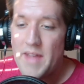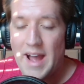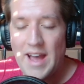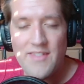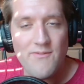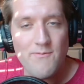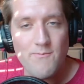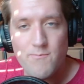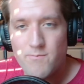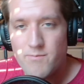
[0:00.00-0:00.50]

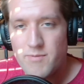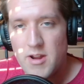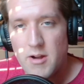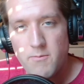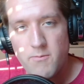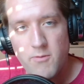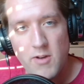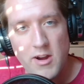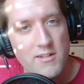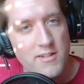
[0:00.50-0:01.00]
I
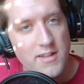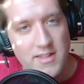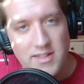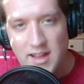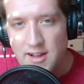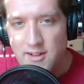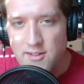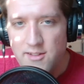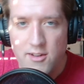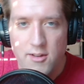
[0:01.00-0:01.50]
frankly
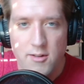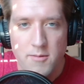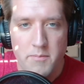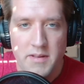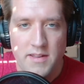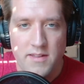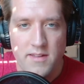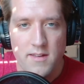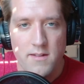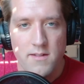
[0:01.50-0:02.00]
think it's good
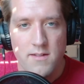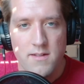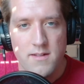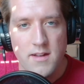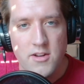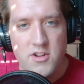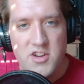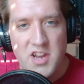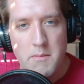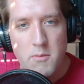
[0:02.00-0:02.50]
business.
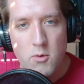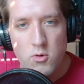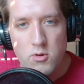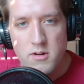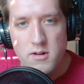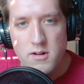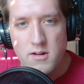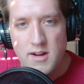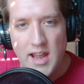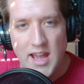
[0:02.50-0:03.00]
DJ
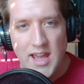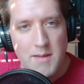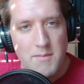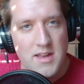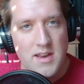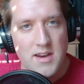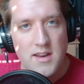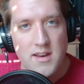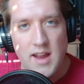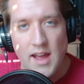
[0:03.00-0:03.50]
Moore
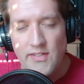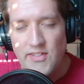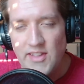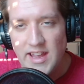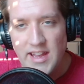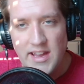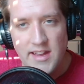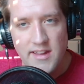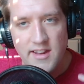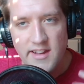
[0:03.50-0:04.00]
came in and I
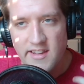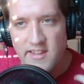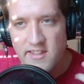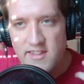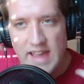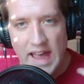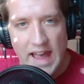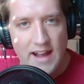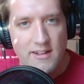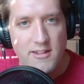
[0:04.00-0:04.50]
think he did
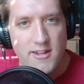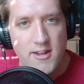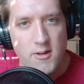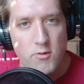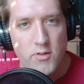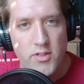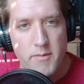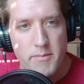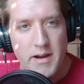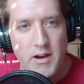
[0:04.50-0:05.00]
exactly
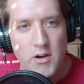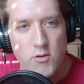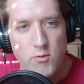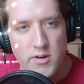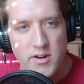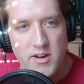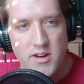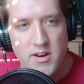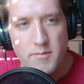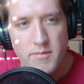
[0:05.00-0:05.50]
what the Bears
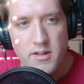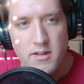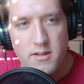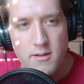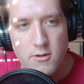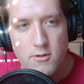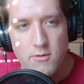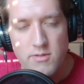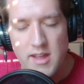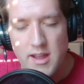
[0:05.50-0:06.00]
wanted him to
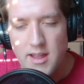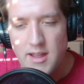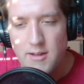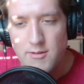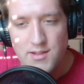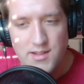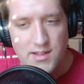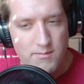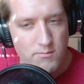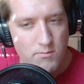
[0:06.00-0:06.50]
do. That he
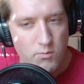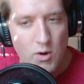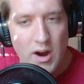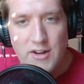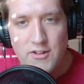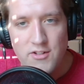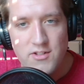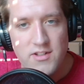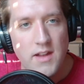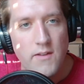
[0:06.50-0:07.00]
was
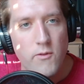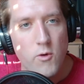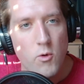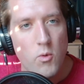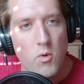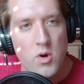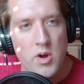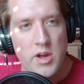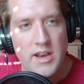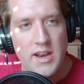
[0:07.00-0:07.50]
wide receiver
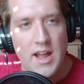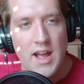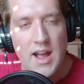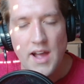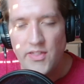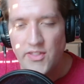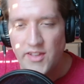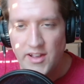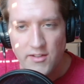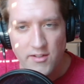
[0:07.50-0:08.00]
one.
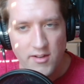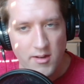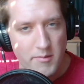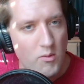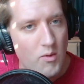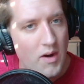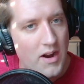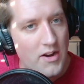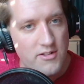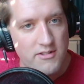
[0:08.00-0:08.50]
I think he's going
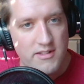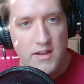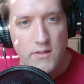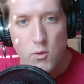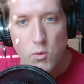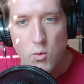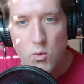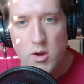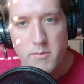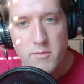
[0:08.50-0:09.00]
to be wide
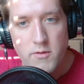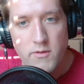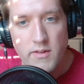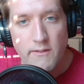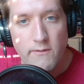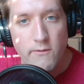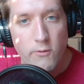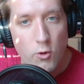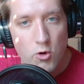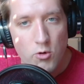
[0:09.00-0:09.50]
receiver one
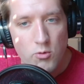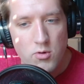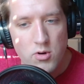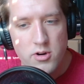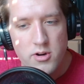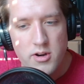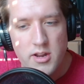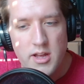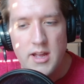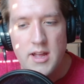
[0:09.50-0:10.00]
moving
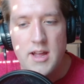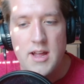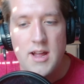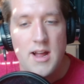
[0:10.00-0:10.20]
forward.